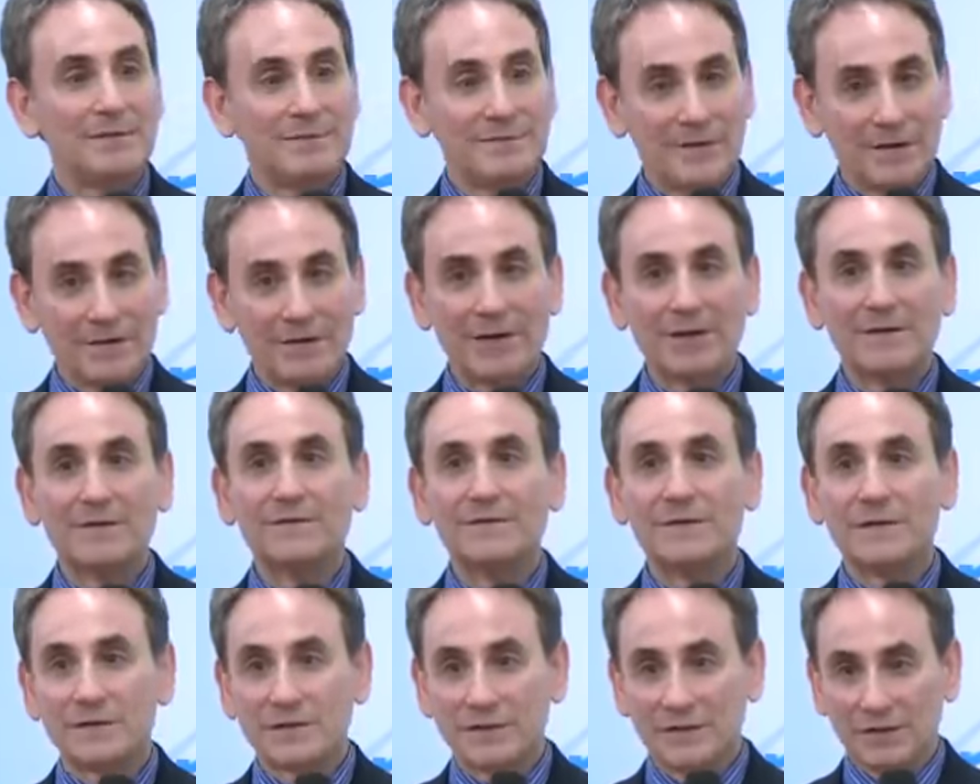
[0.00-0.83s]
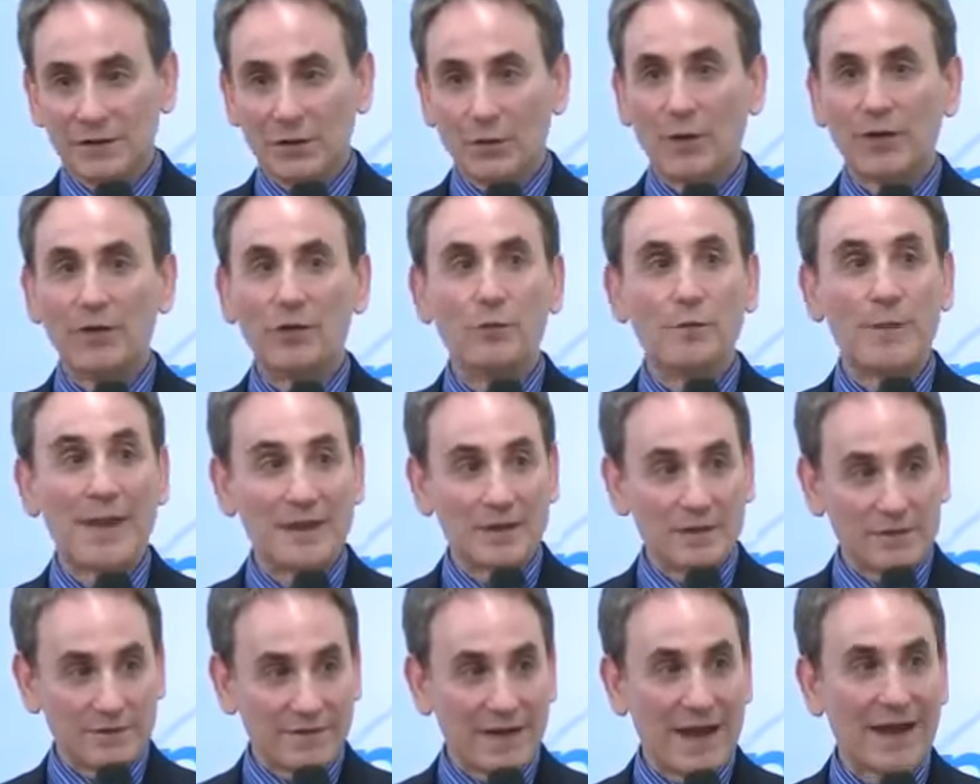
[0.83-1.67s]
very efficient the way you
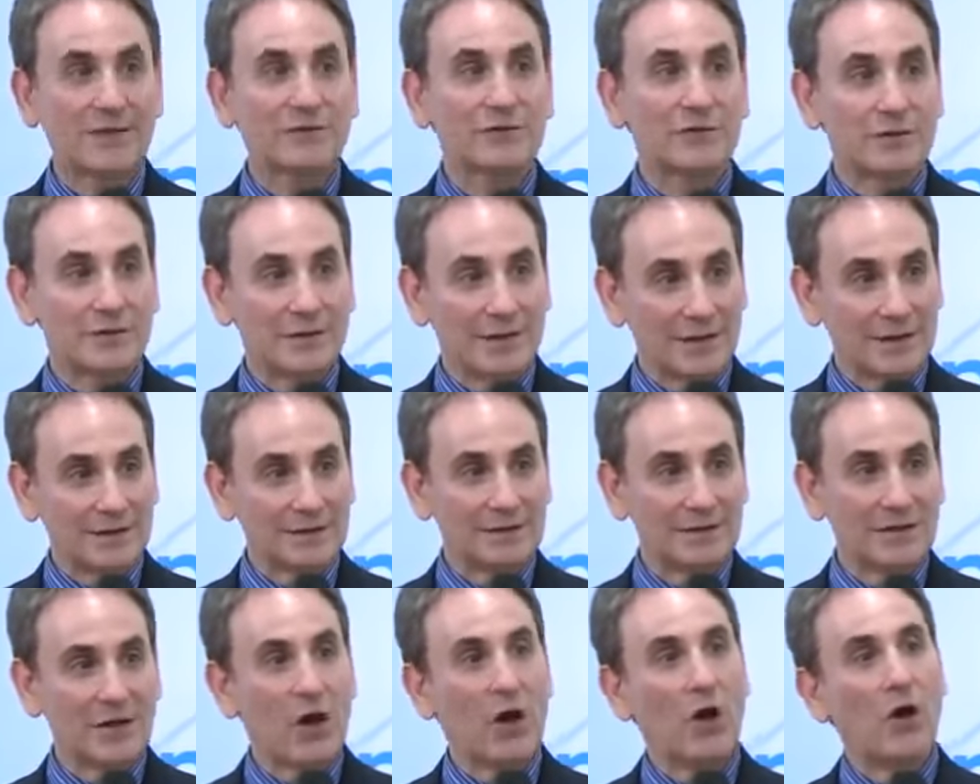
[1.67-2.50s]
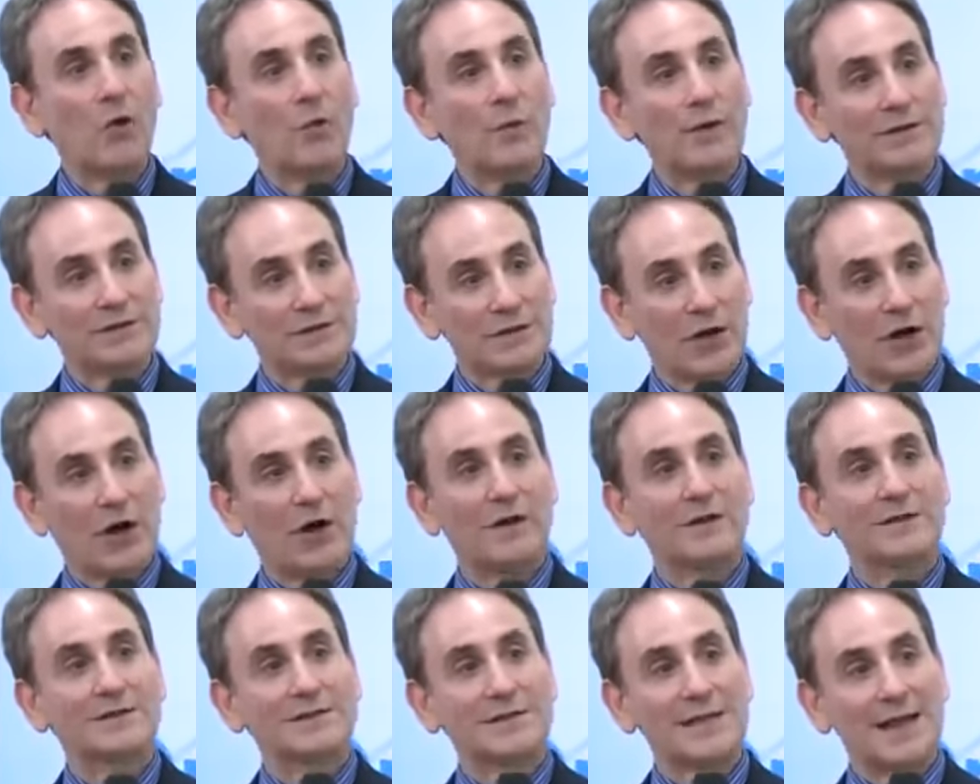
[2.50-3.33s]
manufacture things and always
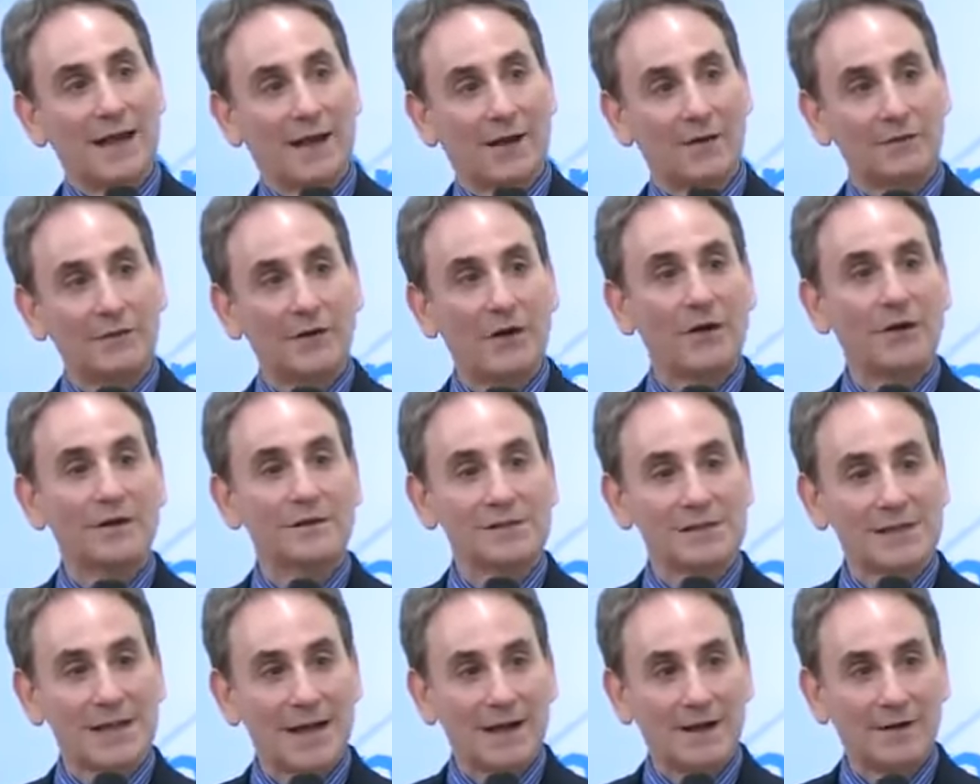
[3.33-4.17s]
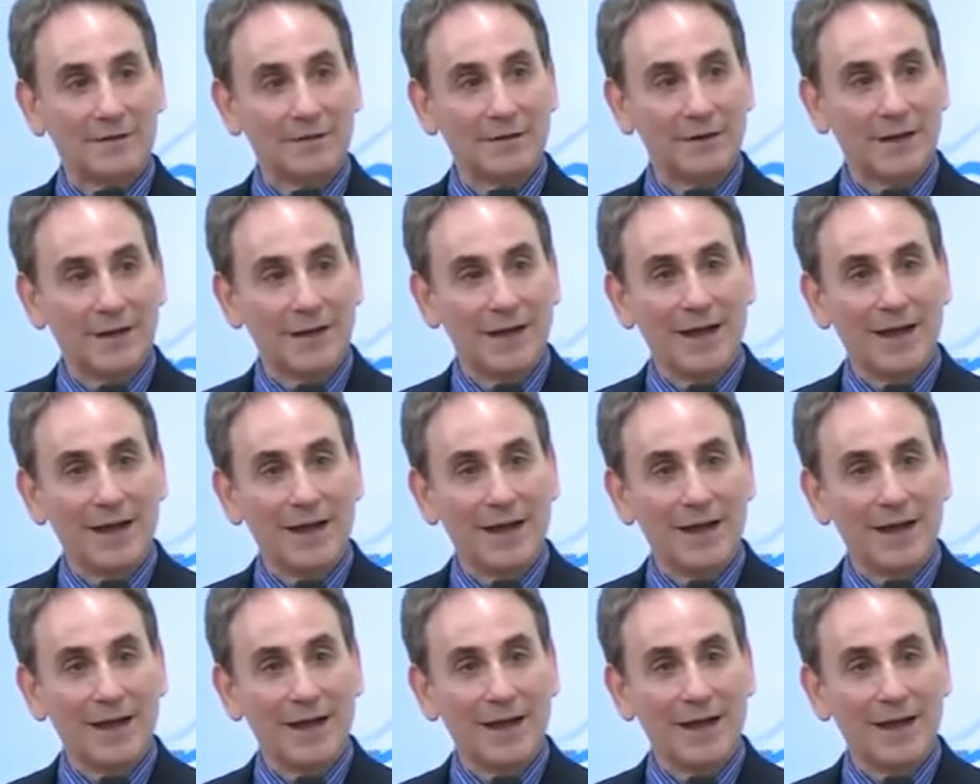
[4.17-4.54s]
cost down, cost down.